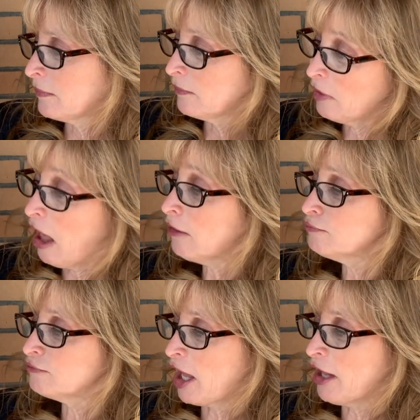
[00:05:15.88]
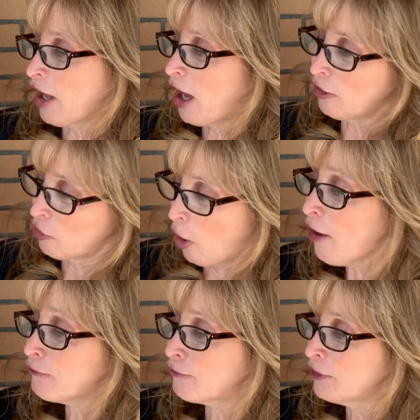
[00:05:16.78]
Well, then I'll
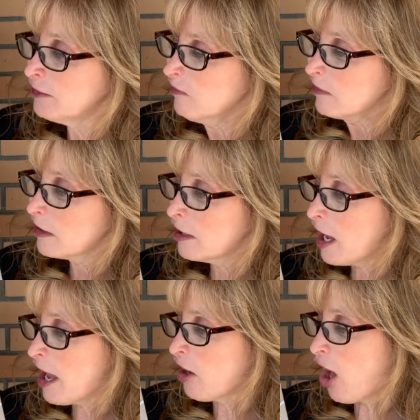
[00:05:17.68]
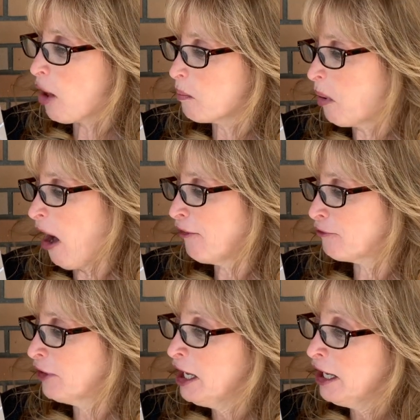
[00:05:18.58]
huff, and I'll
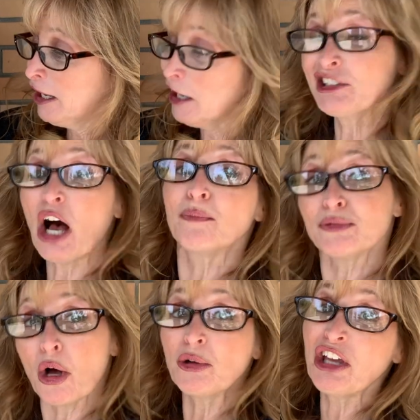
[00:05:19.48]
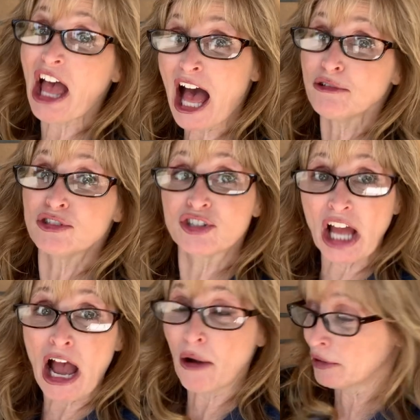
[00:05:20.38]
puff, and I'll blow your house
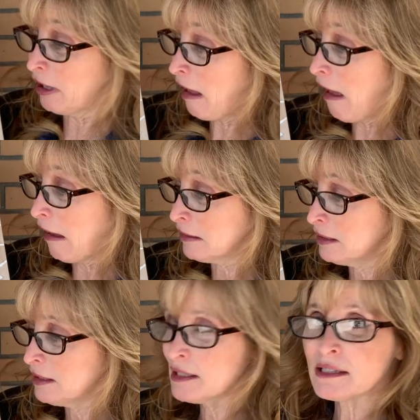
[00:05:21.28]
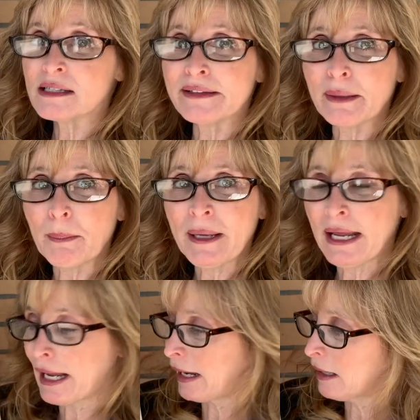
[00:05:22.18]
down, huh? Said the
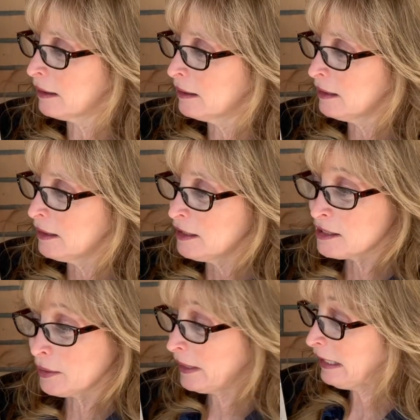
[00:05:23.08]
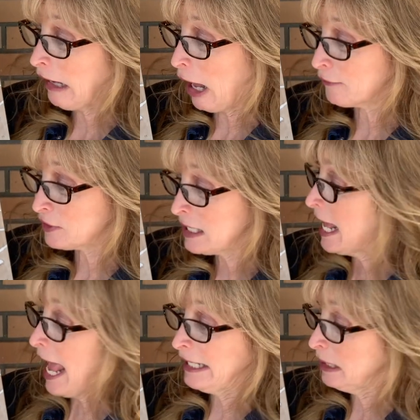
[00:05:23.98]
pig. So he huffed,
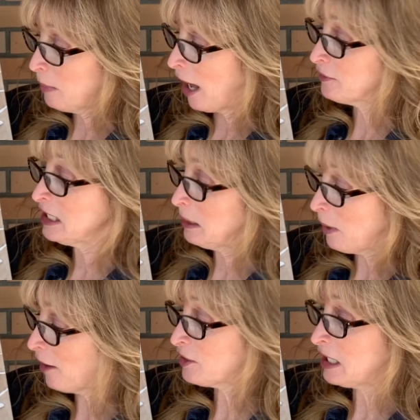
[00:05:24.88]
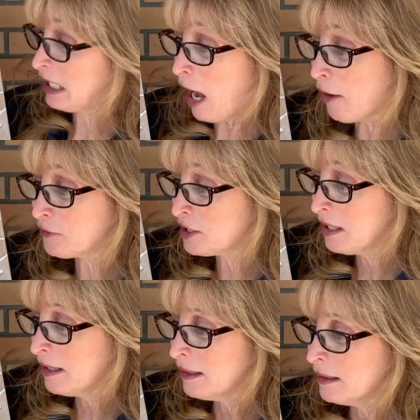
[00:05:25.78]
and he puffed, and he puffed, and he huffed.
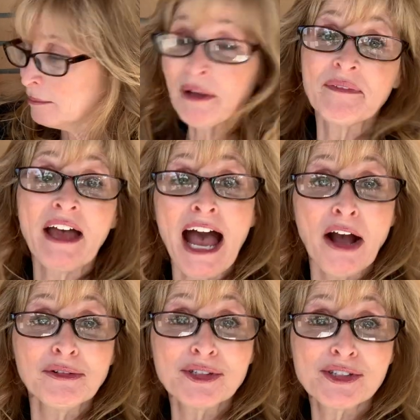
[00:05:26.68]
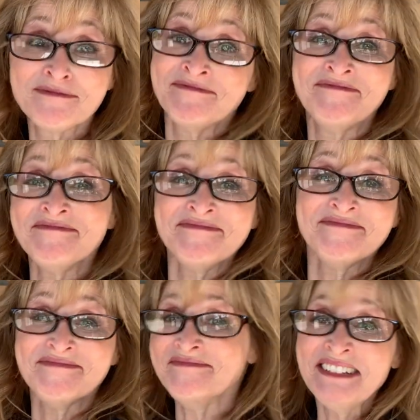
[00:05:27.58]
But the house
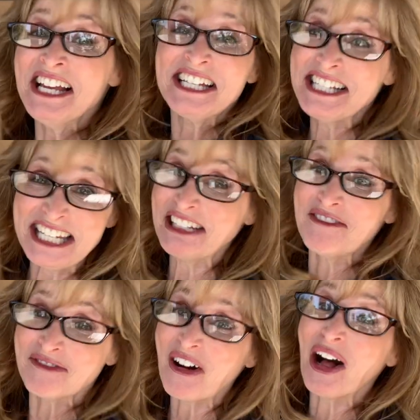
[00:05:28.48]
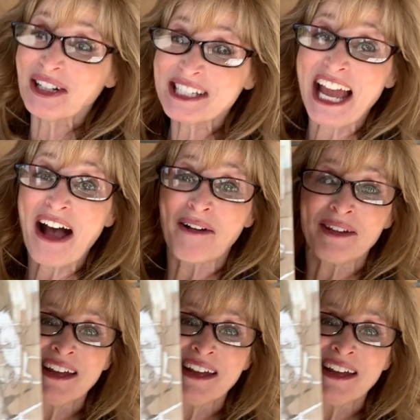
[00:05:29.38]
didn't fall down.